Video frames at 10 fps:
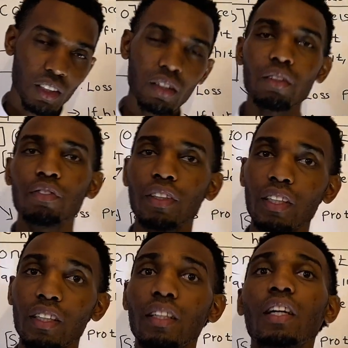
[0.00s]

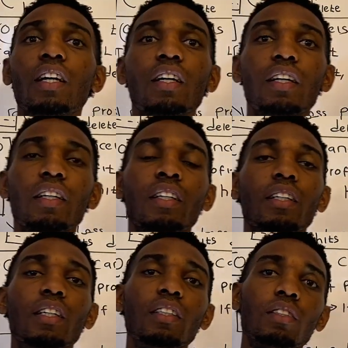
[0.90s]
finally,
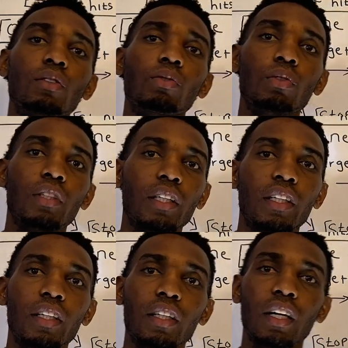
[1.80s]
let's look
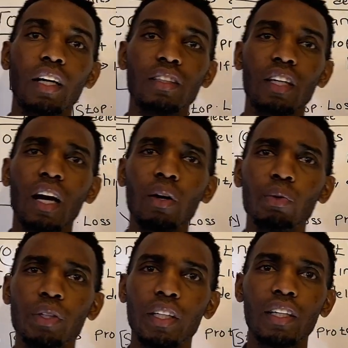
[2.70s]
at how
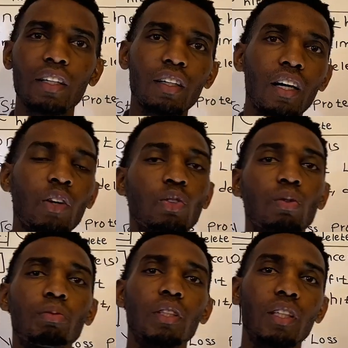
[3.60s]
we can
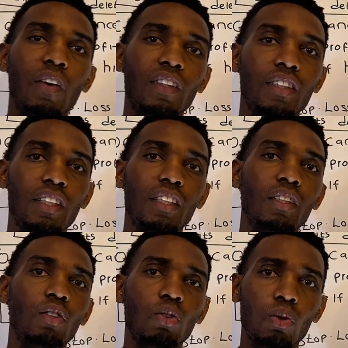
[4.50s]
automate our
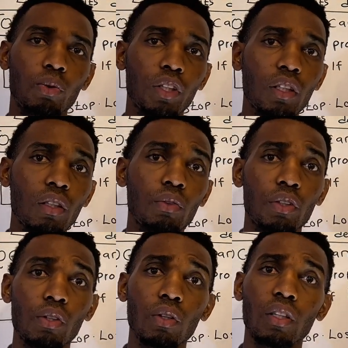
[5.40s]
trading so we
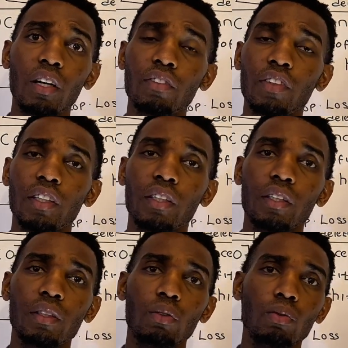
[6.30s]
don't have
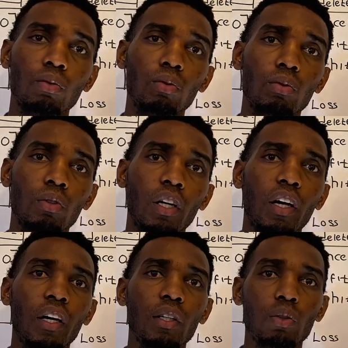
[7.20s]
to
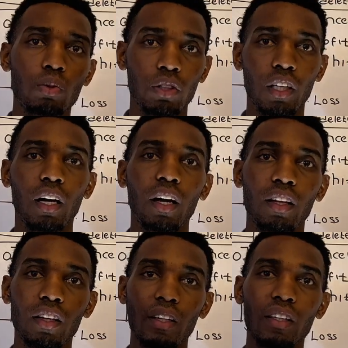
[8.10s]
stare at
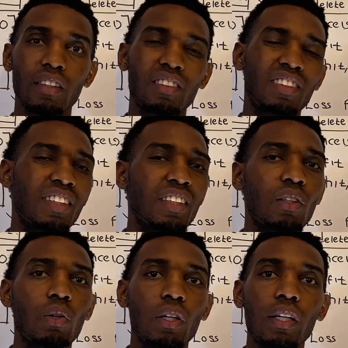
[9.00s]
the screen
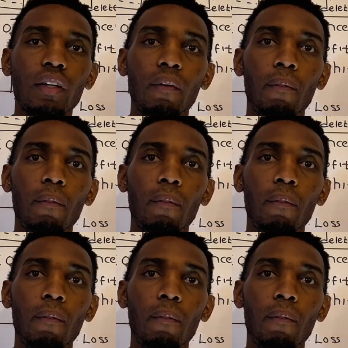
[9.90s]
all day.